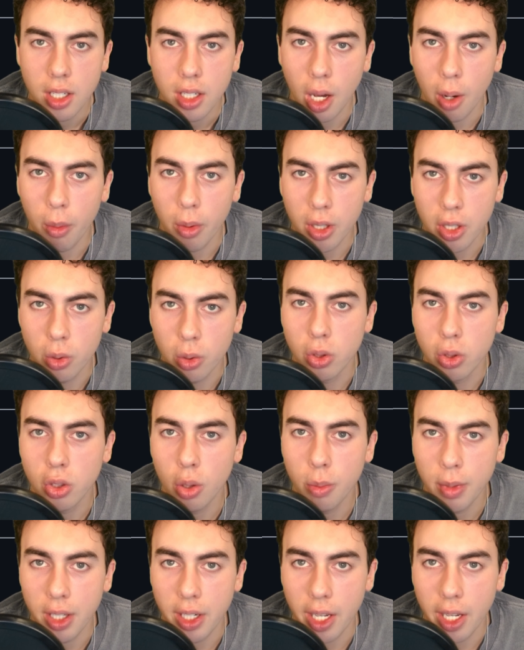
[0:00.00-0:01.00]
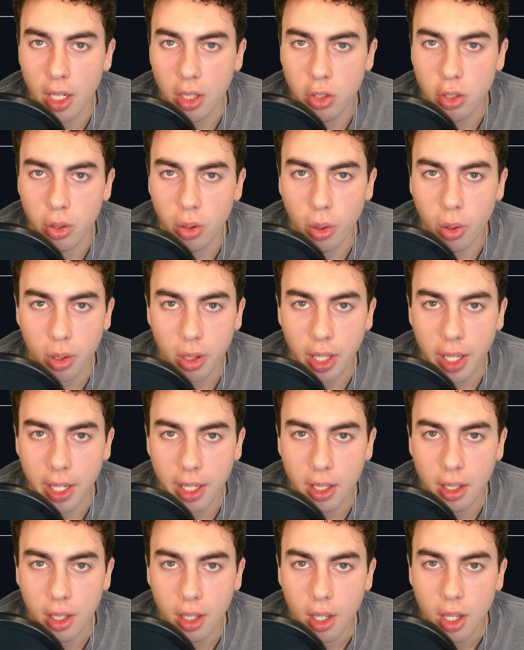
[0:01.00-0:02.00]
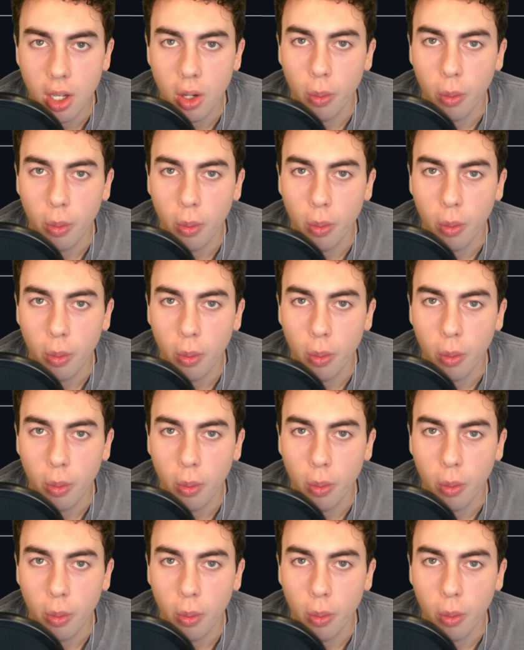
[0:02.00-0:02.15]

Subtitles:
Not what you assume the data should look like.